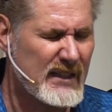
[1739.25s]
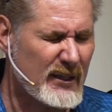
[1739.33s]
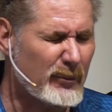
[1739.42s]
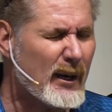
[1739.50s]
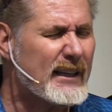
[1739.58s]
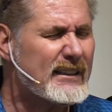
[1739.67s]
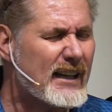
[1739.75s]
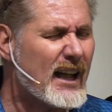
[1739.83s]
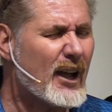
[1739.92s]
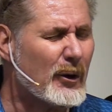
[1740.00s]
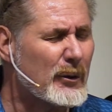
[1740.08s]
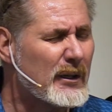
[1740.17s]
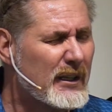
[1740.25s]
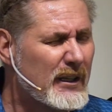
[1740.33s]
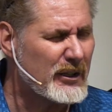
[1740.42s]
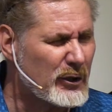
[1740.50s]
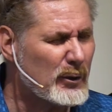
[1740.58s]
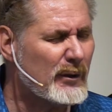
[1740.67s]
That right now,
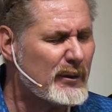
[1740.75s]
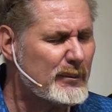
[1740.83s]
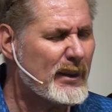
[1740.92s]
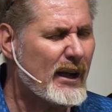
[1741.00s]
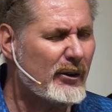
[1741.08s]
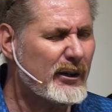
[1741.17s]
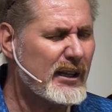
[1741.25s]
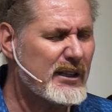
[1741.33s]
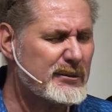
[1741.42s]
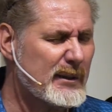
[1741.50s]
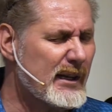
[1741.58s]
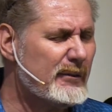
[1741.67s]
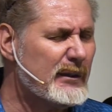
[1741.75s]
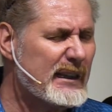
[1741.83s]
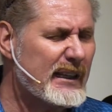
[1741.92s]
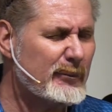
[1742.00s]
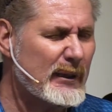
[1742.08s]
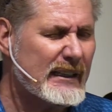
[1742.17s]
you have empowered us with
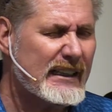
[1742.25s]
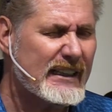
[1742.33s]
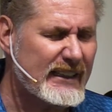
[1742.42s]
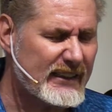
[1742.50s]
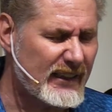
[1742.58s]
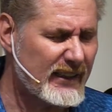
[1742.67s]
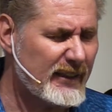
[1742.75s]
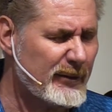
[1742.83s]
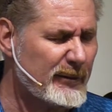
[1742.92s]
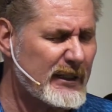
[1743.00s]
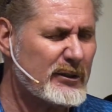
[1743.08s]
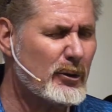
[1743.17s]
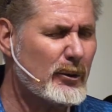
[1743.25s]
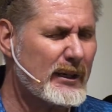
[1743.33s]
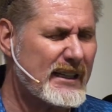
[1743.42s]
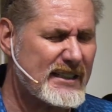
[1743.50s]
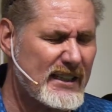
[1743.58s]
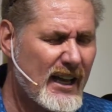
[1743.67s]
everything we need to live a
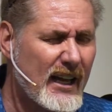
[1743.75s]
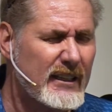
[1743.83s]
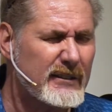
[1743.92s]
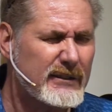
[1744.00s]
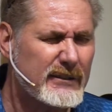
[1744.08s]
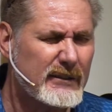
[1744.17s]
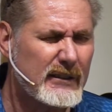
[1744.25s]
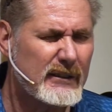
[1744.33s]
victorious life.